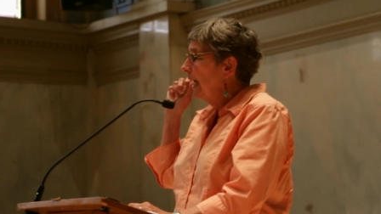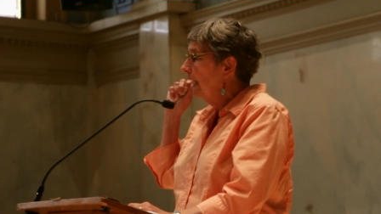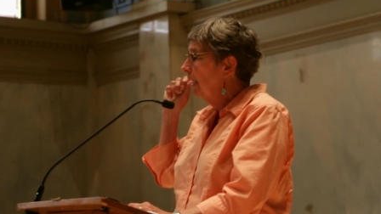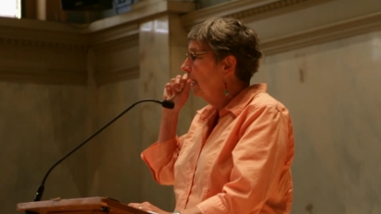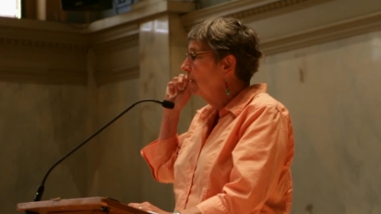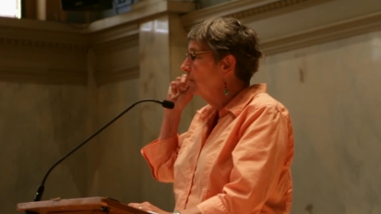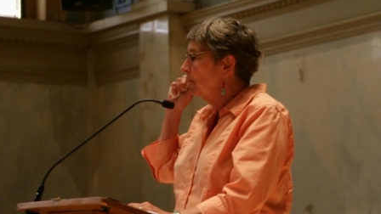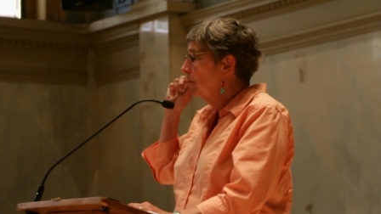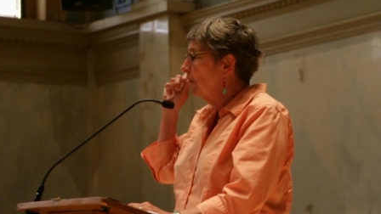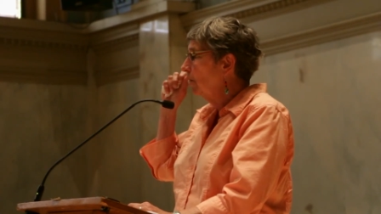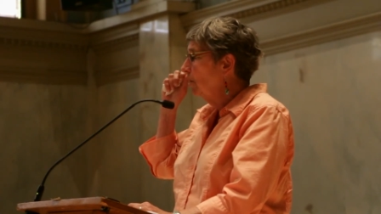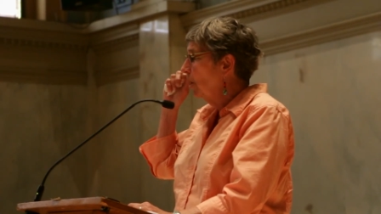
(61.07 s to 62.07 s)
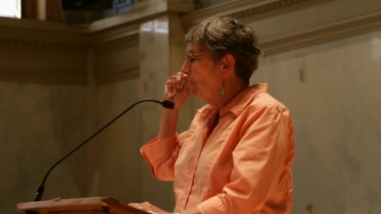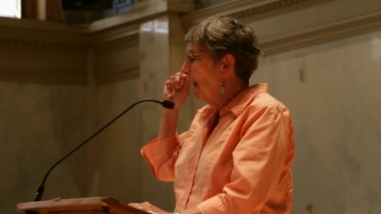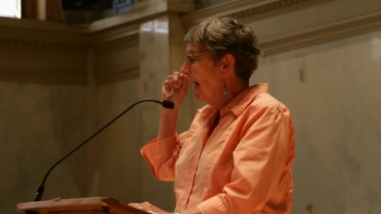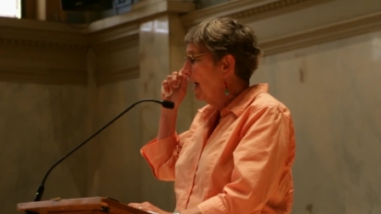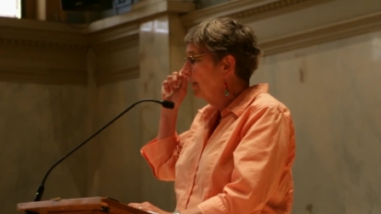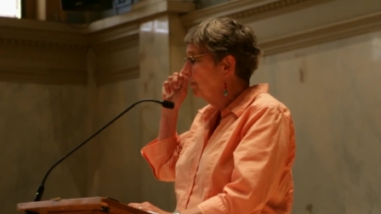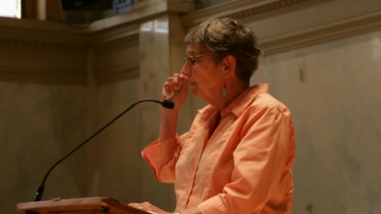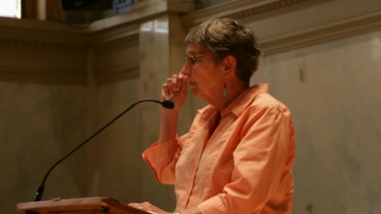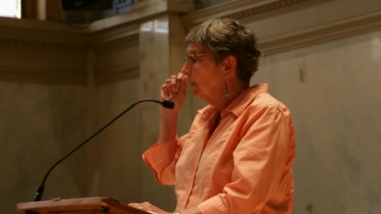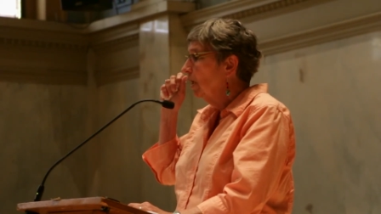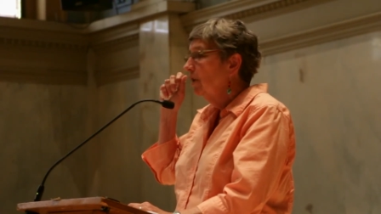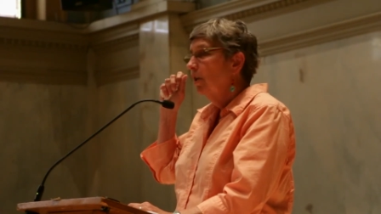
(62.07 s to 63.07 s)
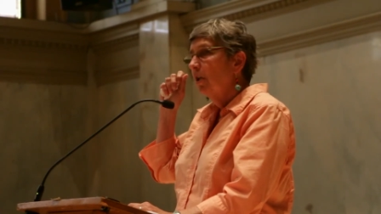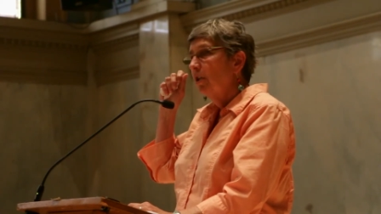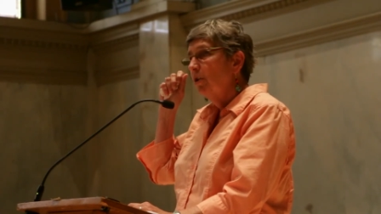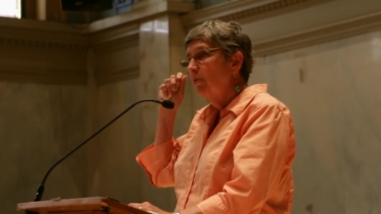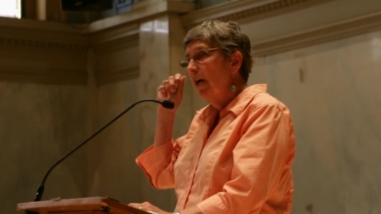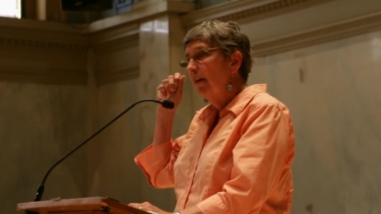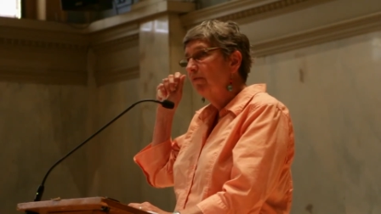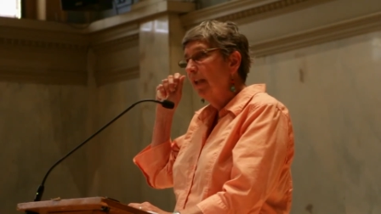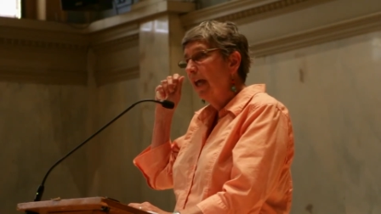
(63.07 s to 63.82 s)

Hello, it's Yo Yo Ma. You have